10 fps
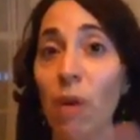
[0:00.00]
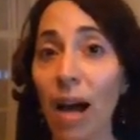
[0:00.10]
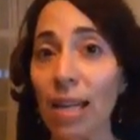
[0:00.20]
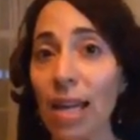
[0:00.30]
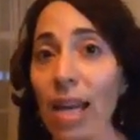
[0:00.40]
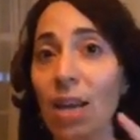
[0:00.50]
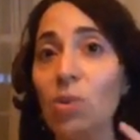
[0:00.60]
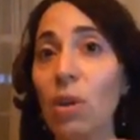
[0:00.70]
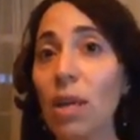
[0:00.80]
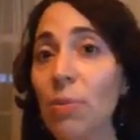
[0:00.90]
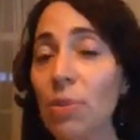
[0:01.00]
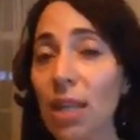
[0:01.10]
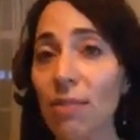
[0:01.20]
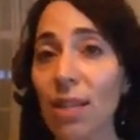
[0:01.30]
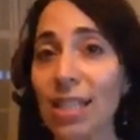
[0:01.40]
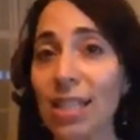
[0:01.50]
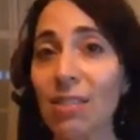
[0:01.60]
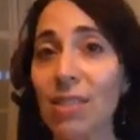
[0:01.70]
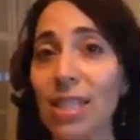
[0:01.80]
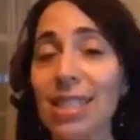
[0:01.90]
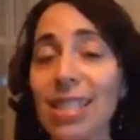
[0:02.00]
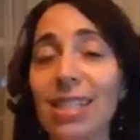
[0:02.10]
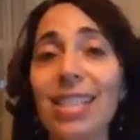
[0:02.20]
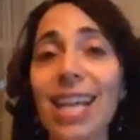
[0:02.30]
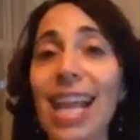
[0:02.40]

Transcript: But 20% of the activities yield